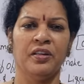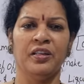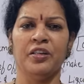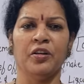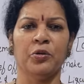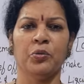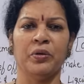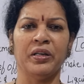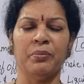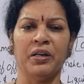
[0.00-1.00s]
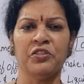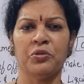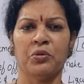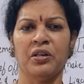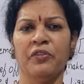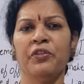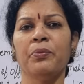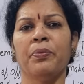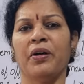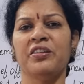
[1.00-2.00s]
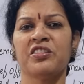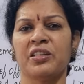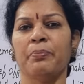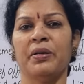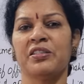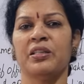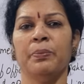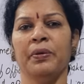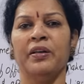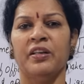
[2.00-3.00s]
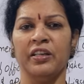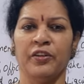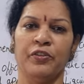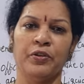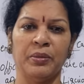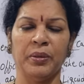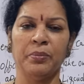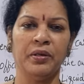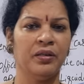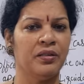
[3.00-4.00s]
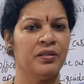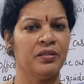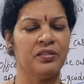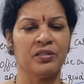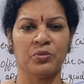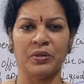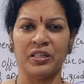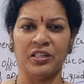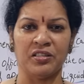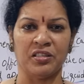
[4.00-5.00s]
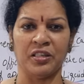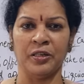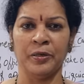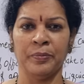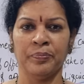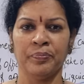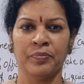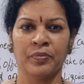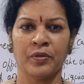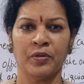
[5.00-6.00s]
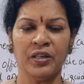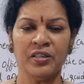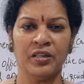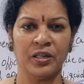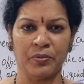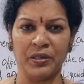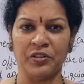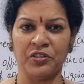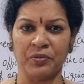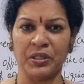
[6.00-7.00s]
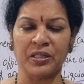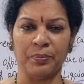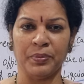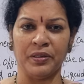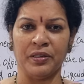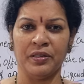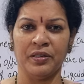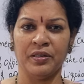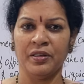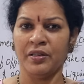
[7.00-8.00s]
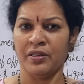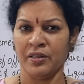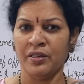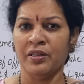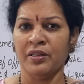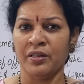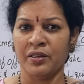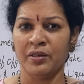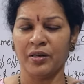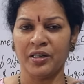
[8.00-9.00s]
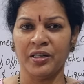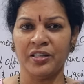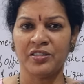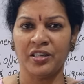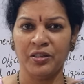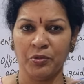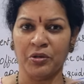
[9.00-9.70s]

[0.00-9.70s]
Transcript: Need not to worry much. Only few points, step by step. If you remember, this is very easy. Okay, liquidation of the company. Got an understanding?